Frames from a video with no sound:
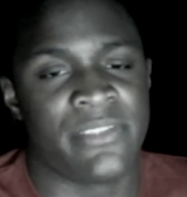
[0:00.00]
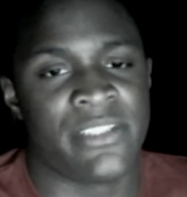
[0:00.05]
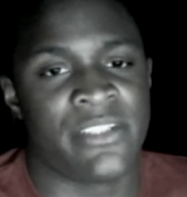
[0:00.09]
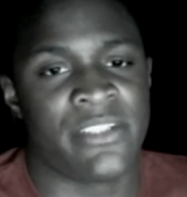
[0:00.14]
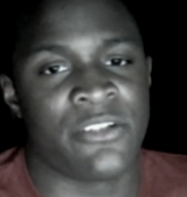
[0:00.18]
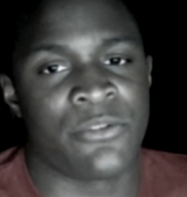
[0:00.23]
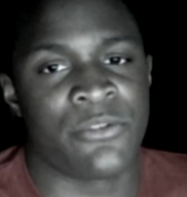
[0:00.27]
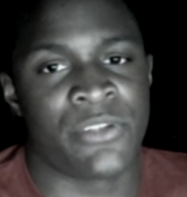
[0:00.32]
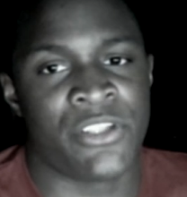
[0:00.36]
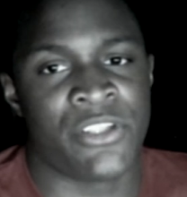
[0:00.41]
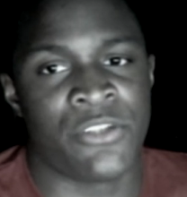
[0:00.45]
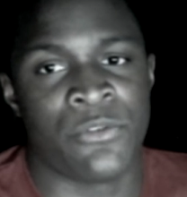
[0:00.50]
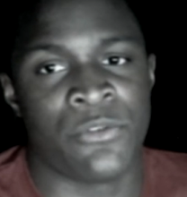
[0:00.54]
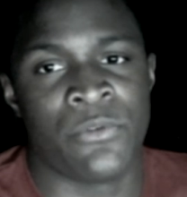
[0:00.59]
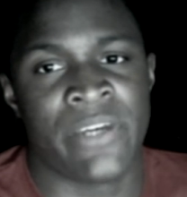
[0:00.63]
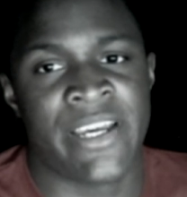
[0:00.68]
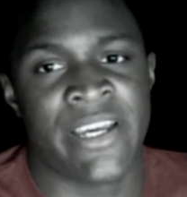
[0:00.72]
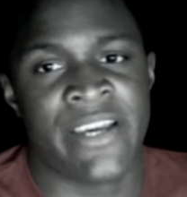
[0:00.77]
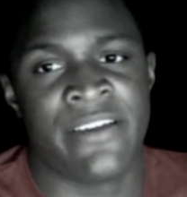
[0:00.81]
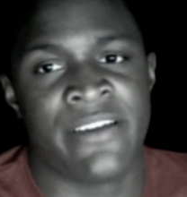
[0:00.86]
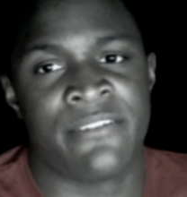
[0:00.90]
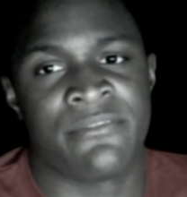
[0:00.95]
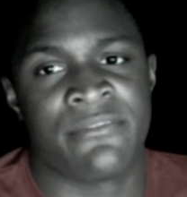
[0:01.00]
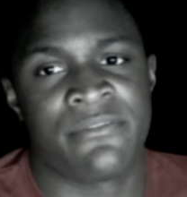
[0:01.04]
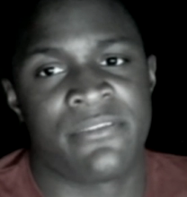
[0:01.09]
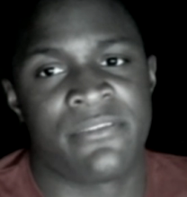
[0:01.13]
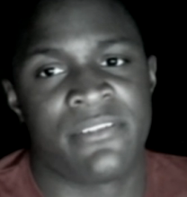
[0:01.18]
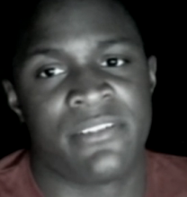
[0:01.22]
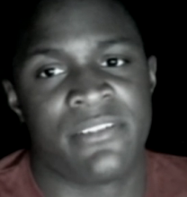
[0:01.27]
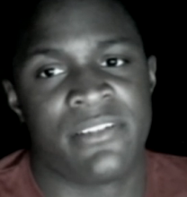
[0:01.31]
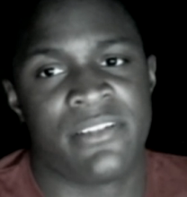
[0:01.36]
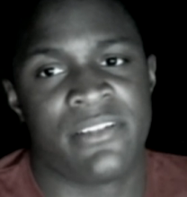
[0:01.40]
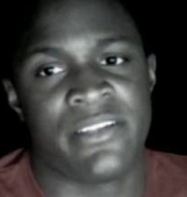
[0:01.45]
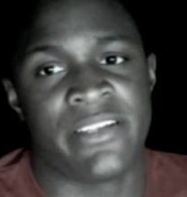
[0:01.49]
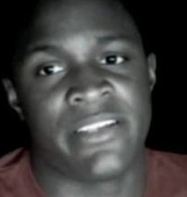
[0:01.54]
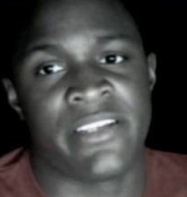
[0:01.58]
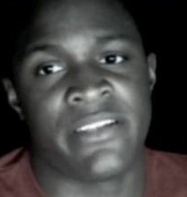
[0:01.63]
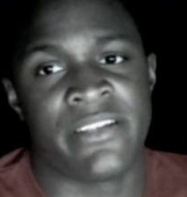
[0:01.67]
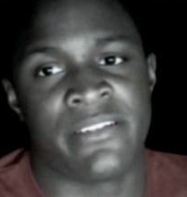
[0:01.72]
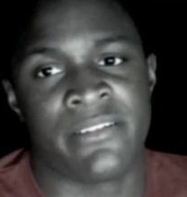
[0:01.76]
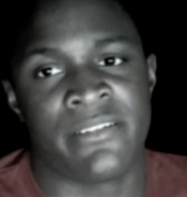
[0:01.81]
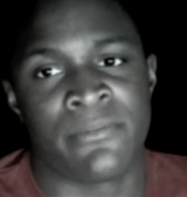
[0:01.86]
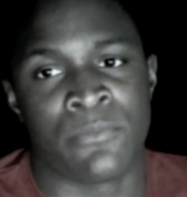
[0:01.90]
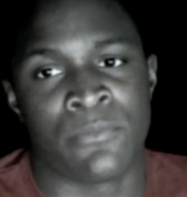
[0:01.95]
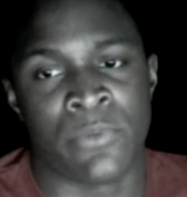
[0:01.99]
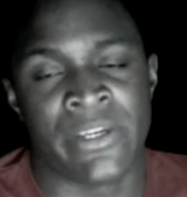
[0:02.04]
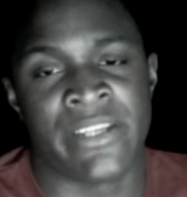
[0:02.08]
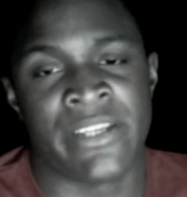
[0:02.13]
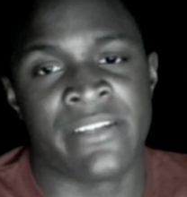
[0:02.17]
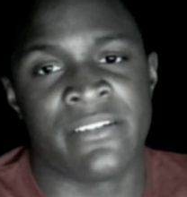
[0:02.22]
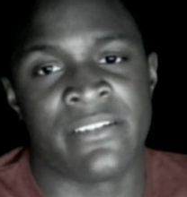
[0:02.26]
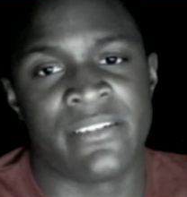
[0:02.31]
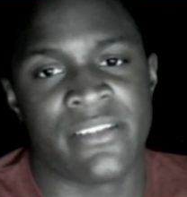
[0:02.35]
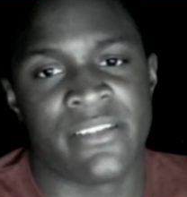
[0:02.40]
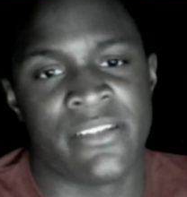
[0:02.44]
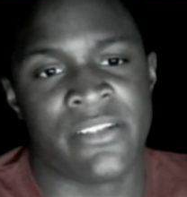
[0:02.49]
you have when